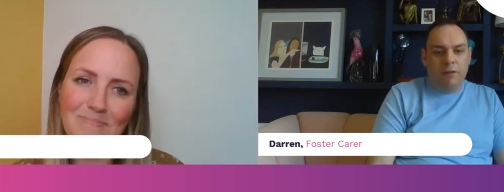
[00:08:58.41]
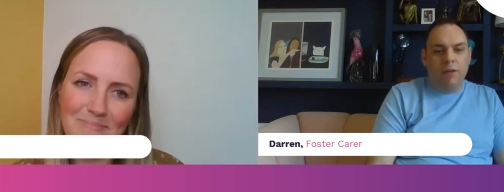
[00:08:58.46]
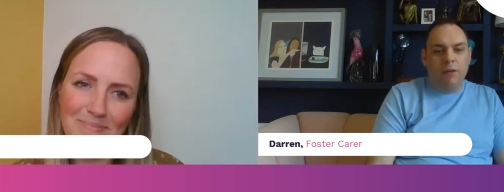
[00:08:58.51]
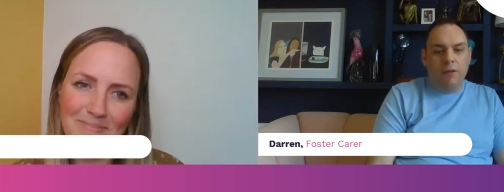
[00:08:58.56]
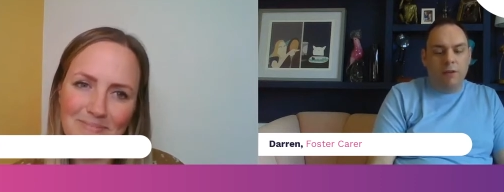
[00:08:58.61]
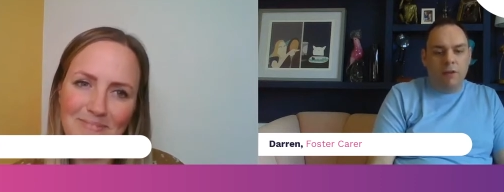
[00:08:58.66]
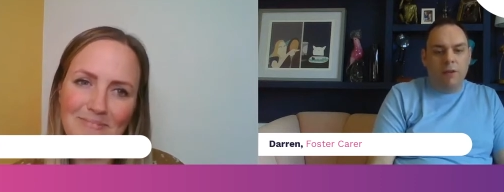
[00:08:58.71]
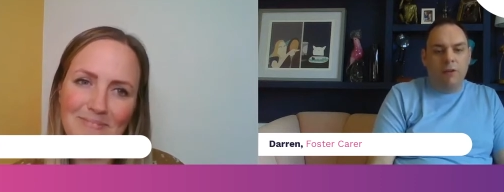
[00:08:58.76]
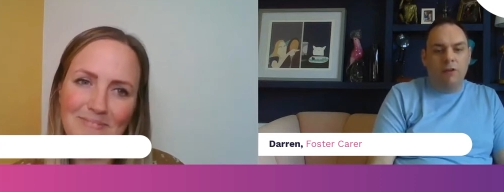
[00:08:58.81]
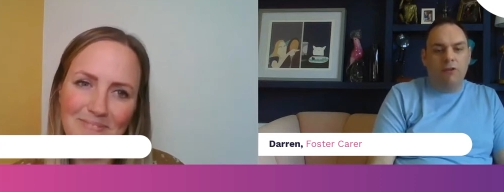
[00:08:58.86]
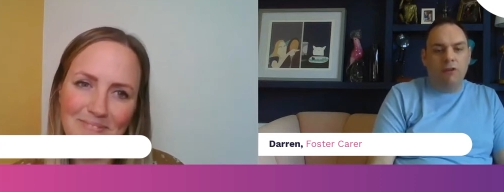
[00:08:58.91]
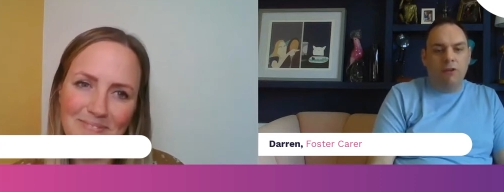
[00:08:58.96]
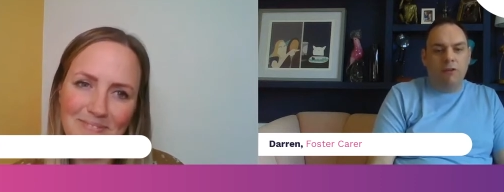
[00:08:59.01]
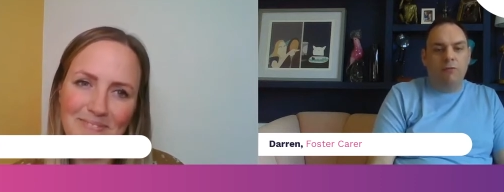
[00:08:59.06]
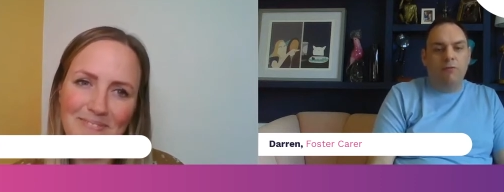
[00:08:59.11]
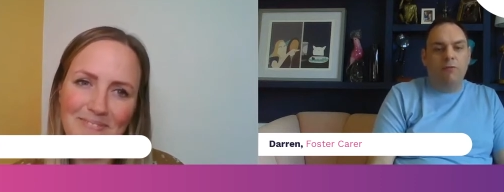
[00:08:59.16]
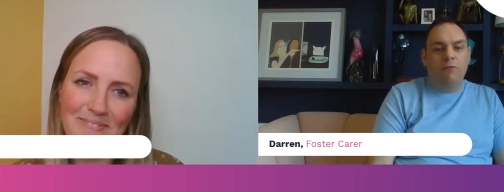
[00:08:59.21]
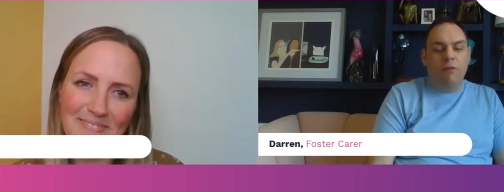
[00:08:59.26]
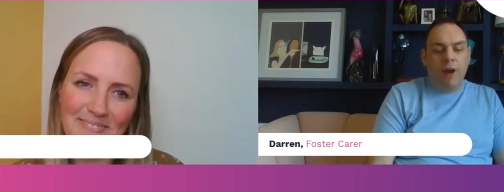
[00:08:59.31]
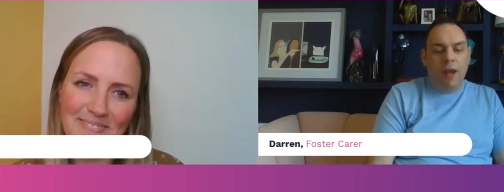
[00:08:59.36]
Speaker 1: that can
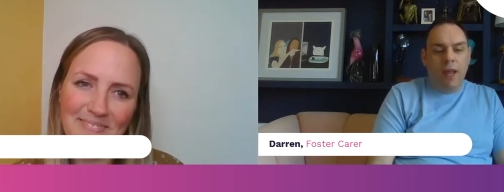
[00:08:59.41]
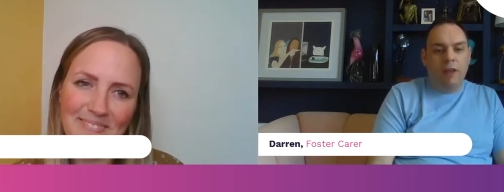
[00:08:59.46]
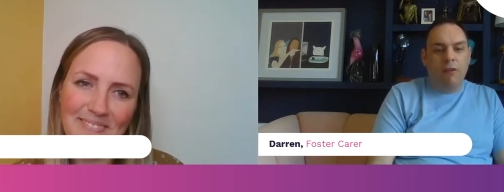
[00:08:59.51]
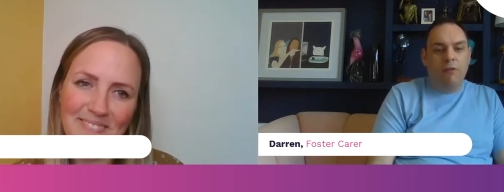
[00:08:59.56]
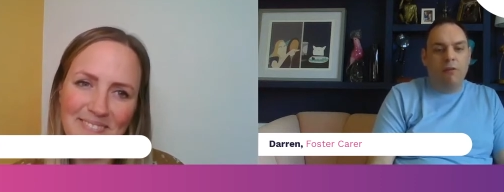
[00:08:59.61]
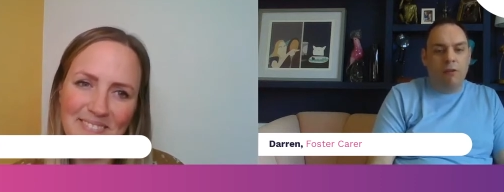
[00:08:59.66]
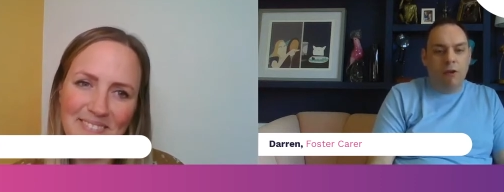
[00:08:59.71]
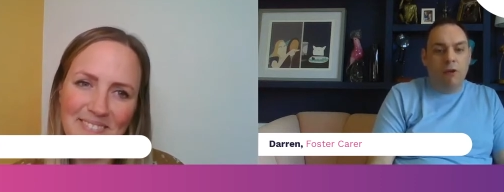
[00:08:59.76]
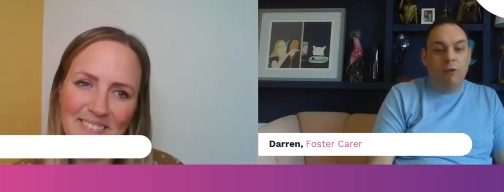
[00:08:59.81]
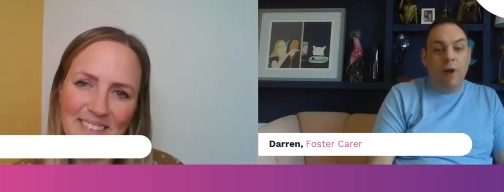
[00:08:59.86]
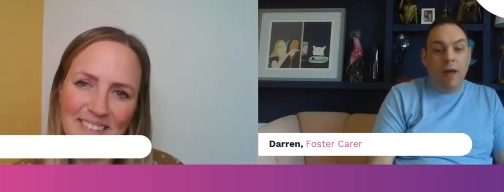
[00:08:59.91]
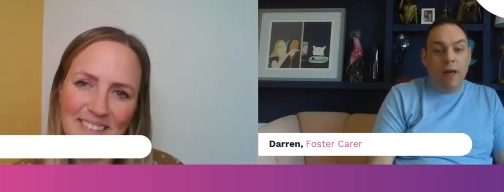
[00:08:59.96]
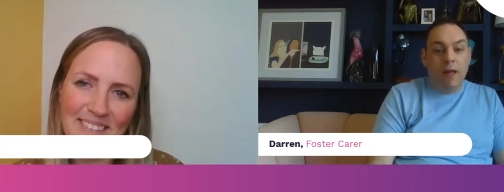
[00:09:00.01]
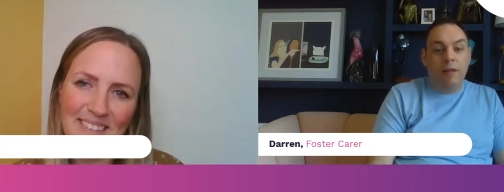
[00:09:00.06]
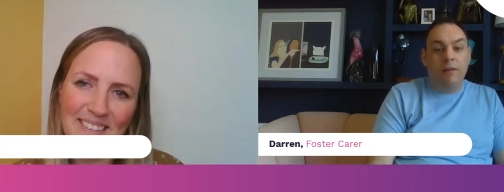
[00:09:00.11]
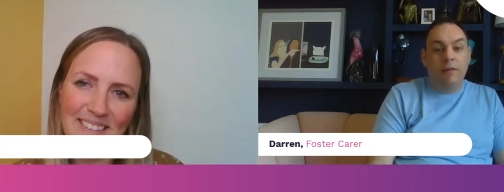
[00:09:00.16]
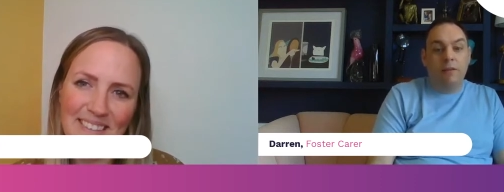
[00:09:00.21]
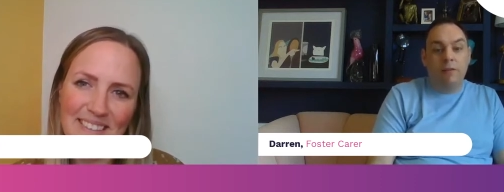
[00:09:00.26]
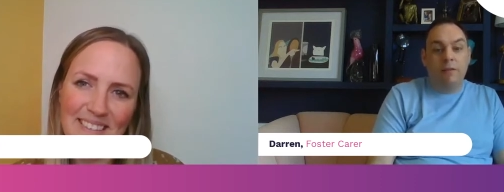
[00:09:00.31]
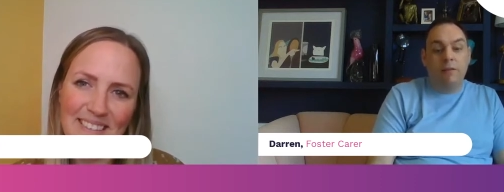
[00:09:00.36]
just raise you
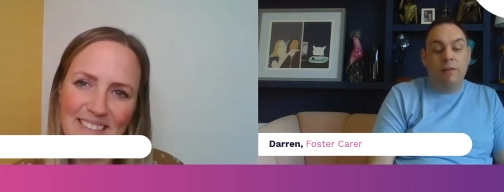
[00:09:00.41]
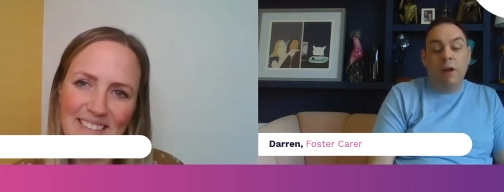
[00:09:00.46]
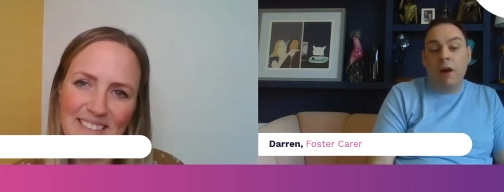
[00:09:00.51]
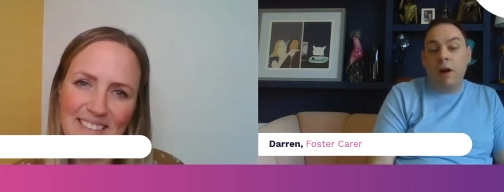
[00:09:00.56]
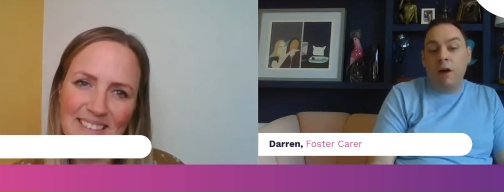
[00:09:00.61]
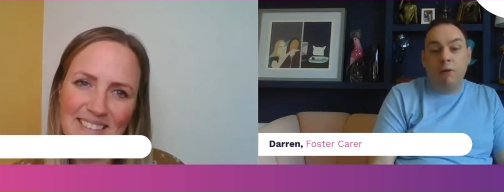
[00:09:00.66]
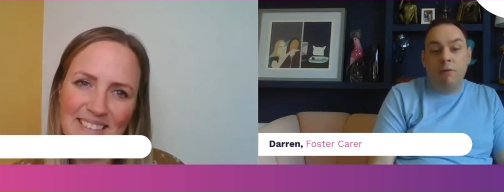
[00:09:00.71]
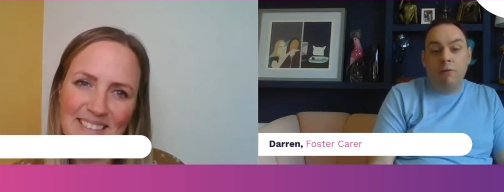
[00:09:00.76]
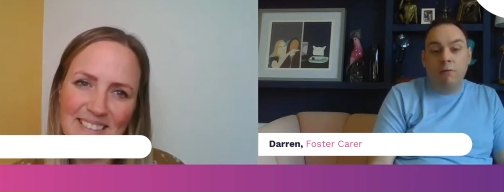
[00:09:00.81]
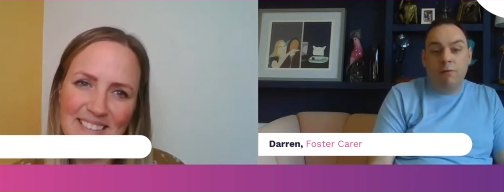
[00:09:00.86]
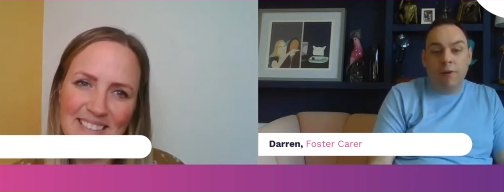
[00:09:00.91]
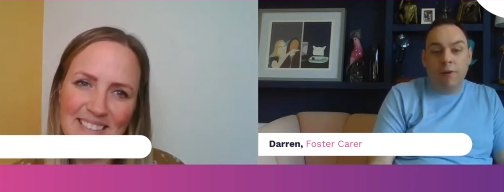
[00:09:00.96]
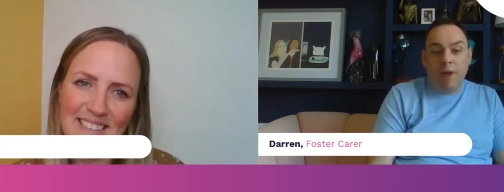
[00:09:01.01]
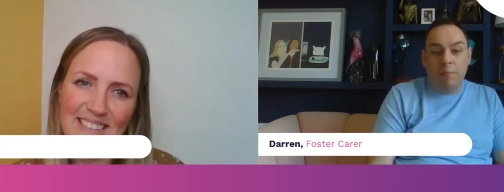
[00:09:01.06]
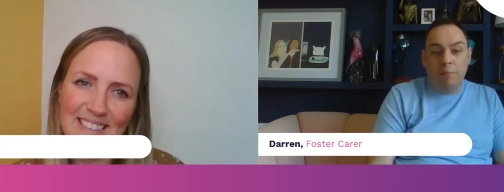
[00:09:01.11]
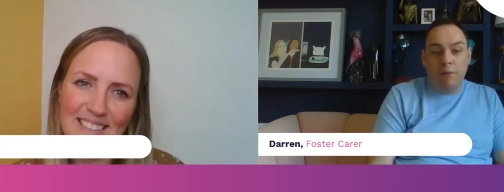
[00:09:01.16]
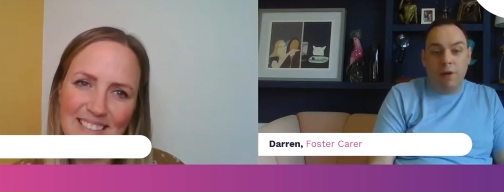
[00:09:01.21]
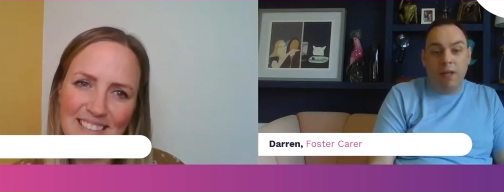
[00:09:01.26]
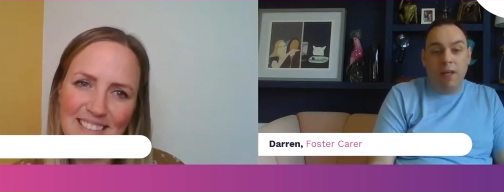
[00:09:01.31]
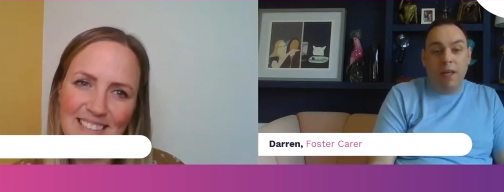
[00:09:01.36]
and the whole
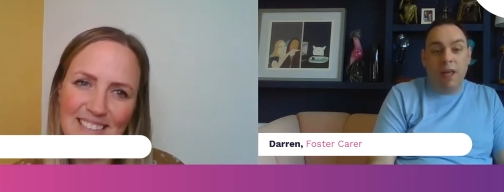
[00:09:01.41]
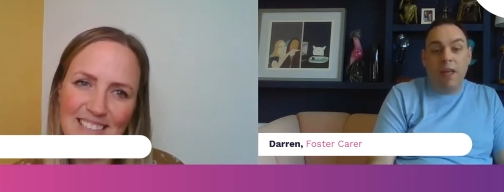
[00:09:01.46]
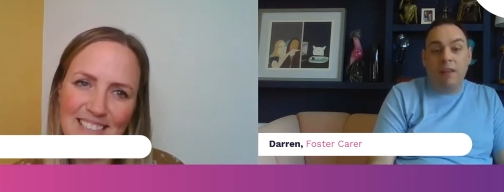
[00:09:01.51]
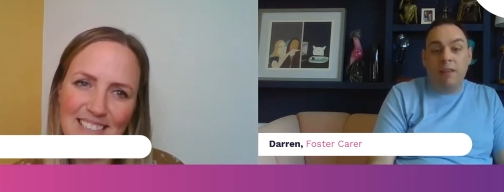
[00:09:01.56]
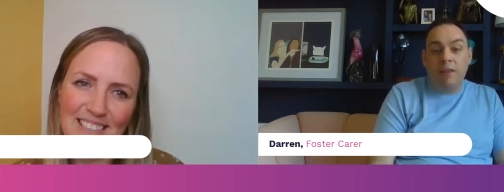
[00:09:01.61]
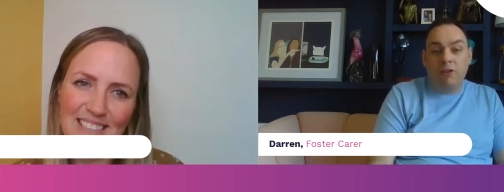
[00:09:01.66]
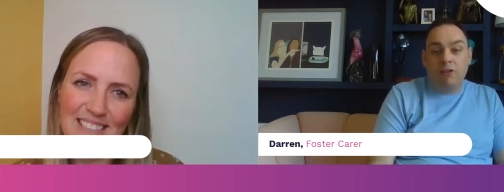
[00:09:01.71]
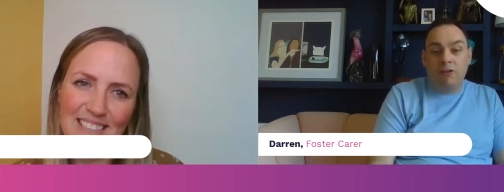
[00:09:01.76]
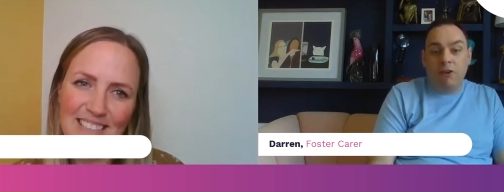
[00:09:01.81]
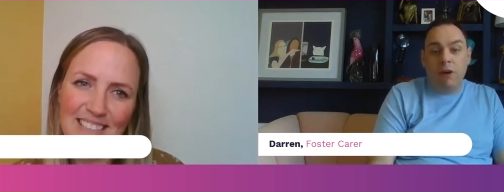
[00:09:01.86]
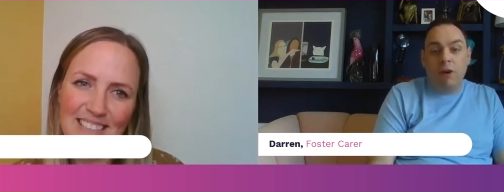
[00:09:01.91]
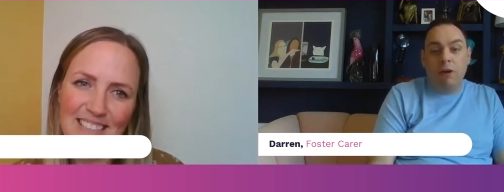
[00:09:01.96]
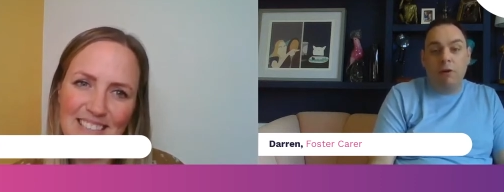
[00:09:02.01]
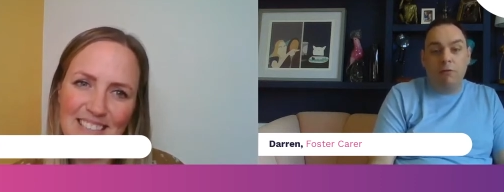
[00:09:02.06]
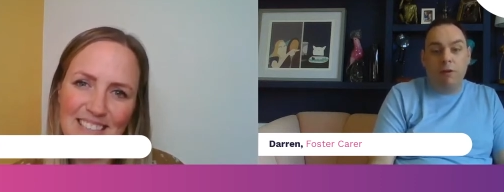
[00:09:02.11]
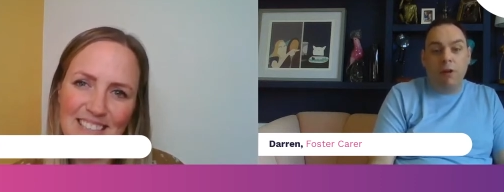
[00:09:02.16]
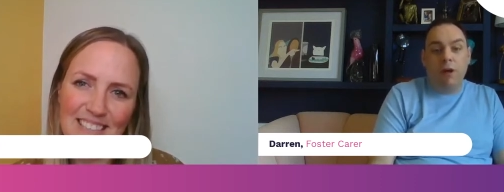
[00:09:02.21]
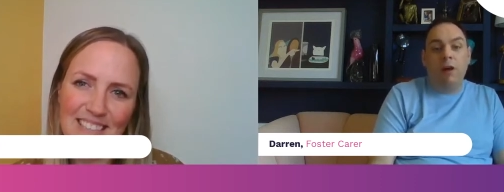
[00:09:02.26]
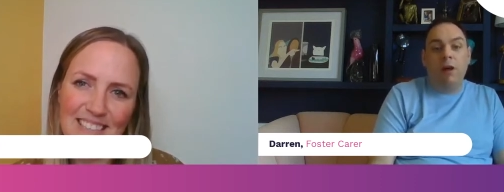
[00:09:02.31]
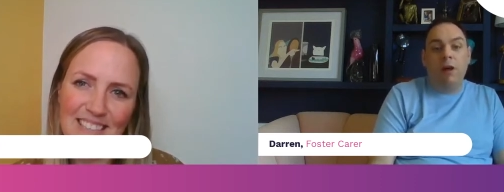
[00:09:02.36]
family and the
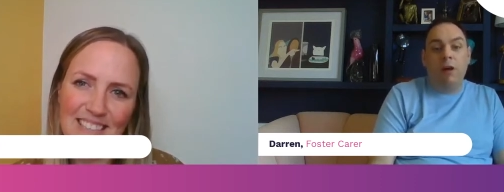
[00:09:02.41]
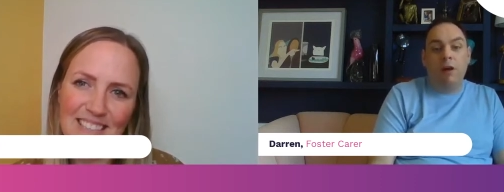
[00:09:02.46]
child